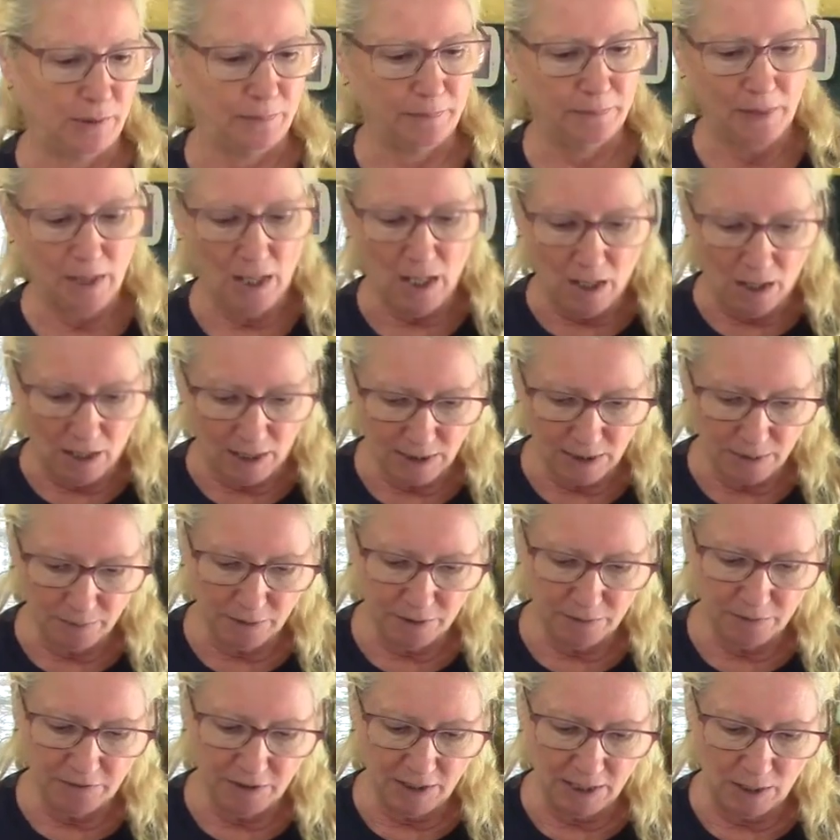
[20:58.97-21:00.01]
All right, so I'm
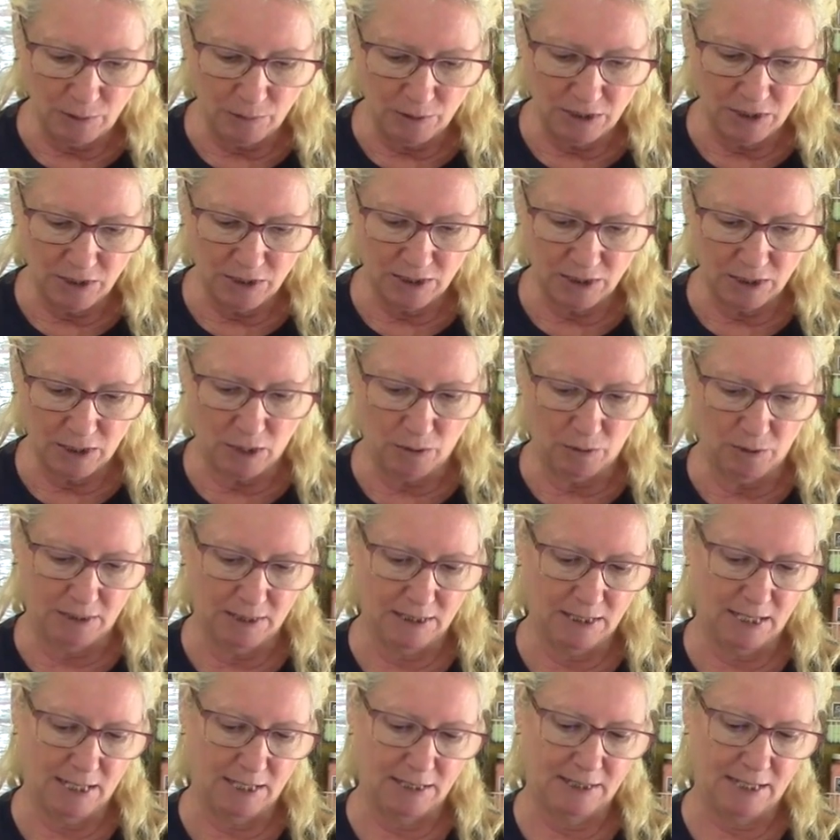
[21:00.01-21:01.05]
going to figure out which is the coated
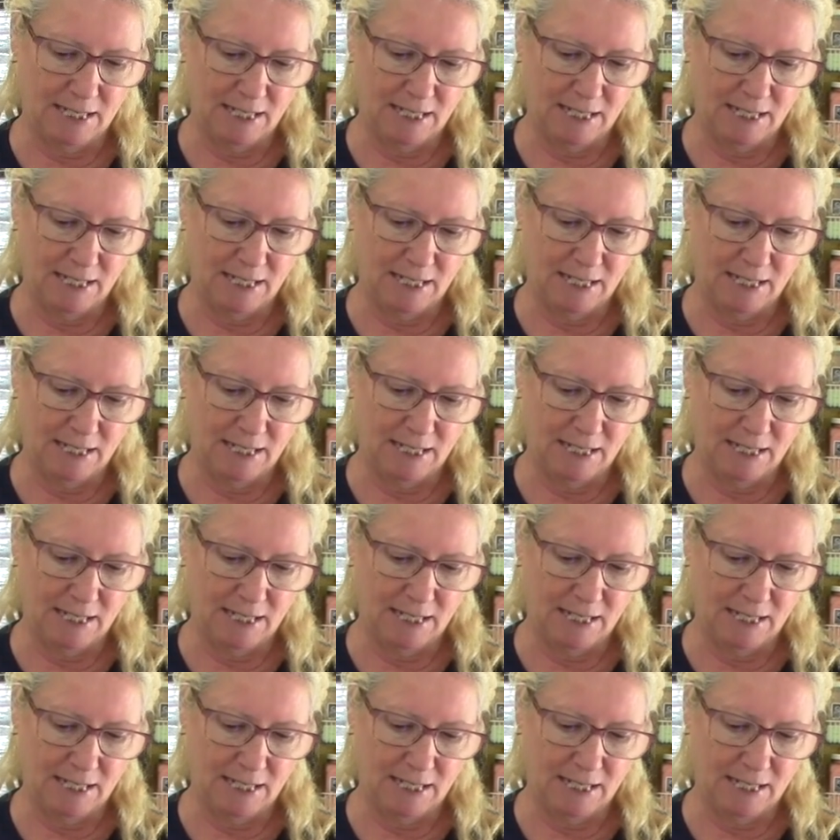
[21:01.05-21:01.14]
side.